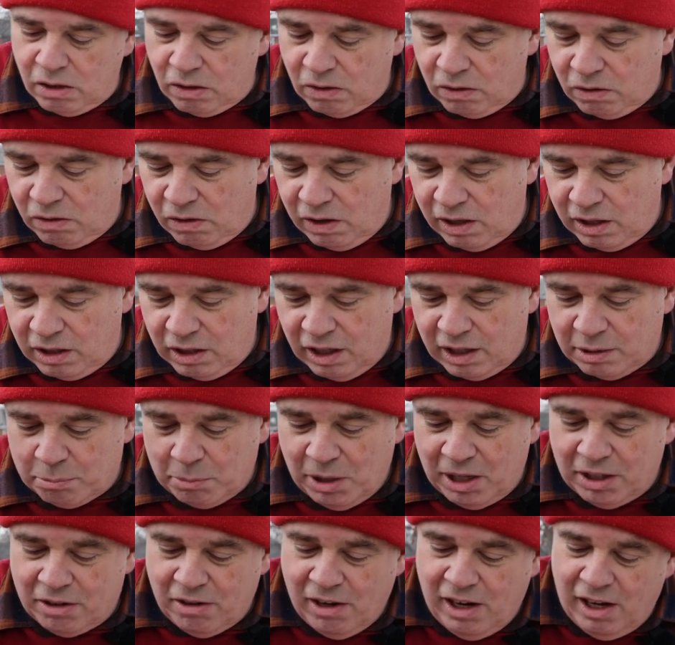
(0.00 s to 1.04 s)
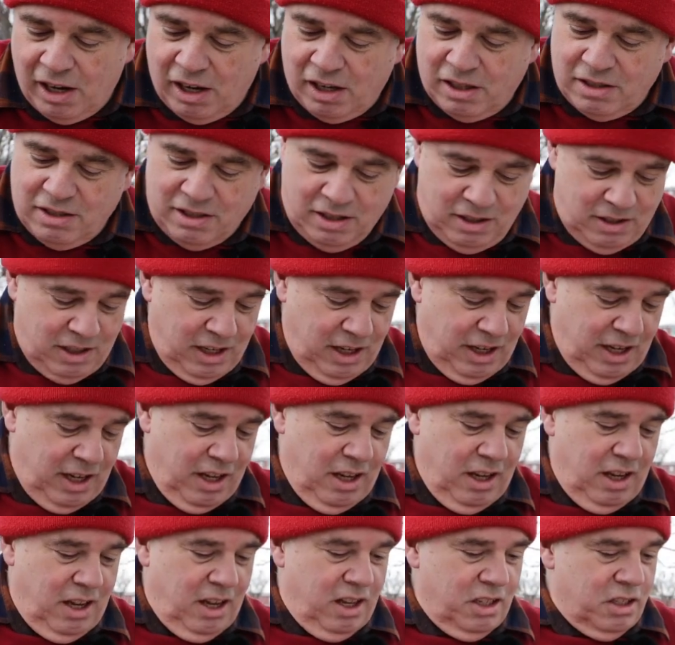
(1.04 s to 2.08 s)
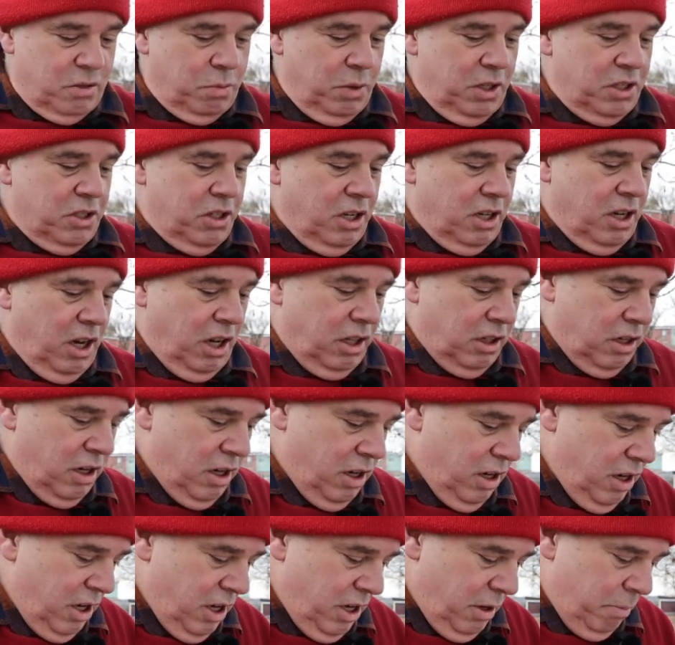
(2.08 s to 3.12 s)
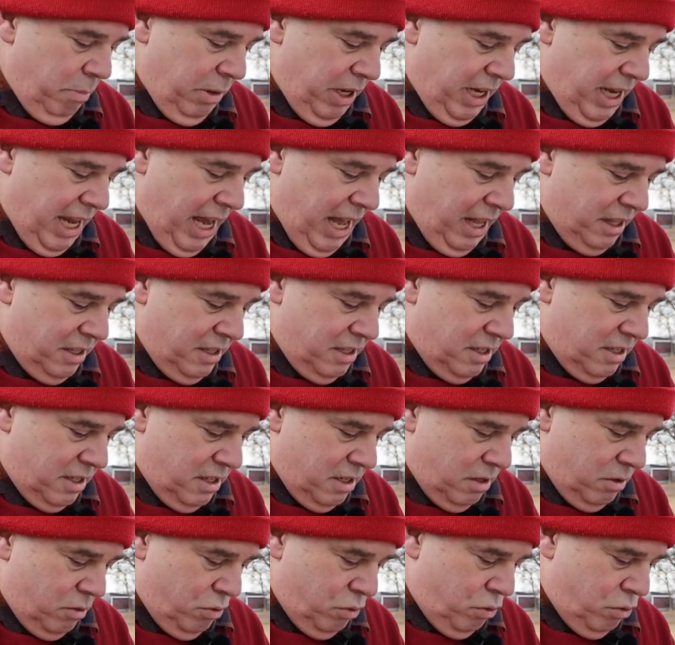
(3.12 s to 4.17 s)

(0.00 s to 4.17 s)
Oh, I like my crayons, I'll tell you. I'll switch a color, begets